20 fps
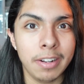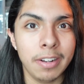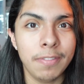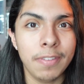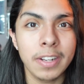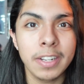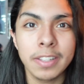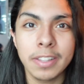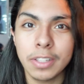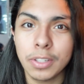If
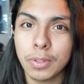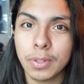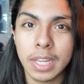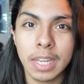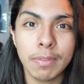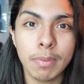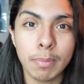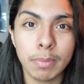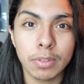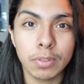anything, you
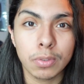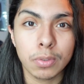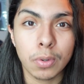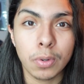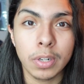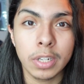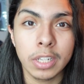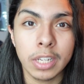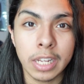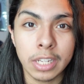gave them a
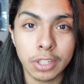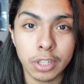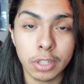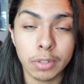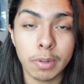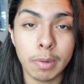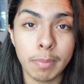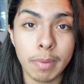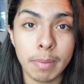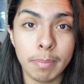story and
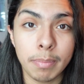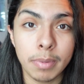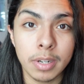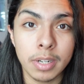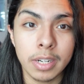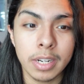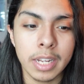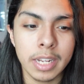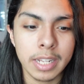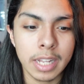you're
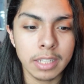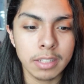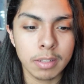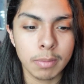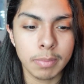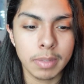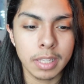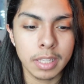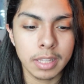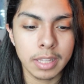remembered. And that's
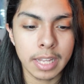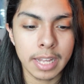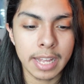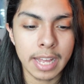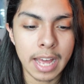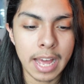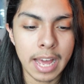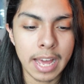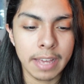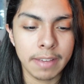something
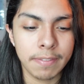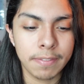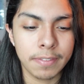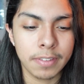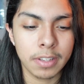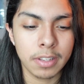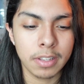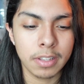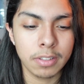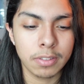that I
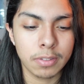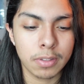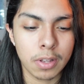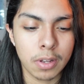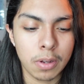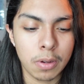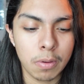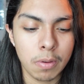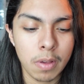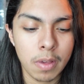feel as
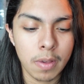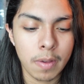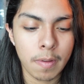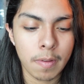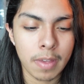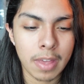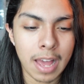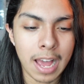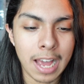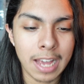though
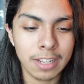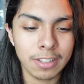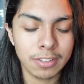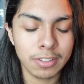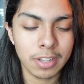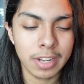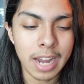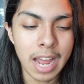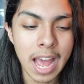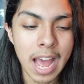I
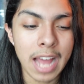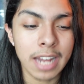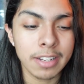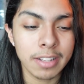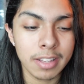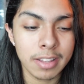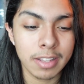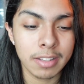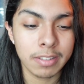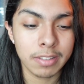should add
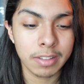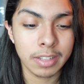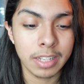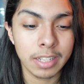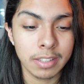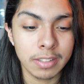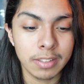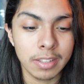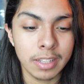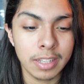to this
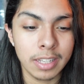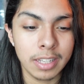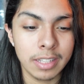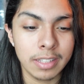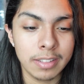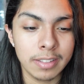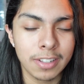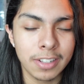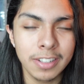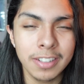list,
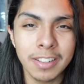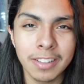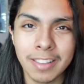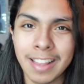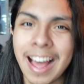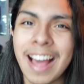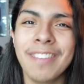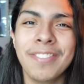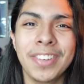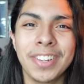is learn to
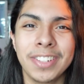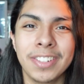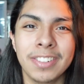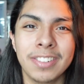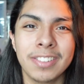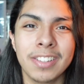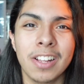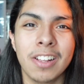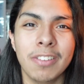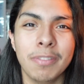laugh at
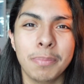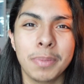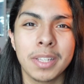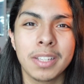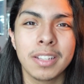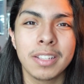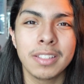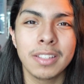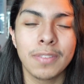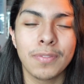yourself,
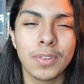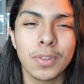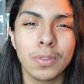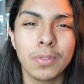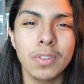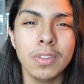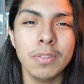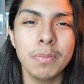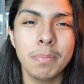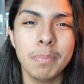because if you
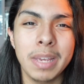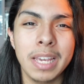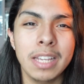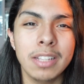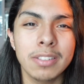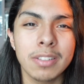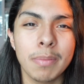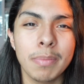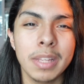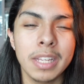just
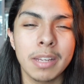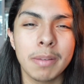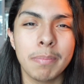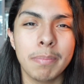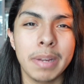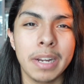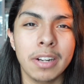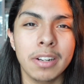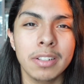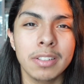make something
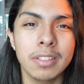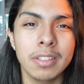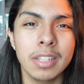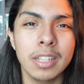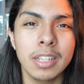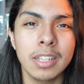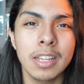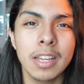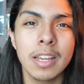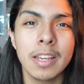
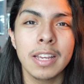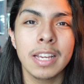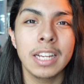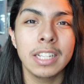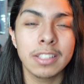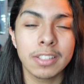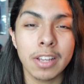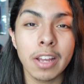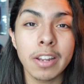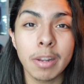embarrassing,
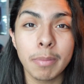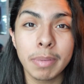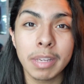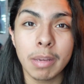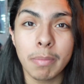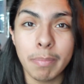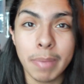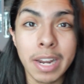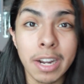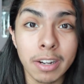it's gonna be
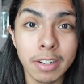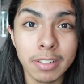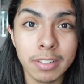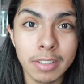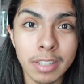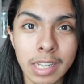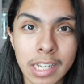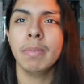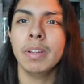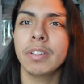embarrassing.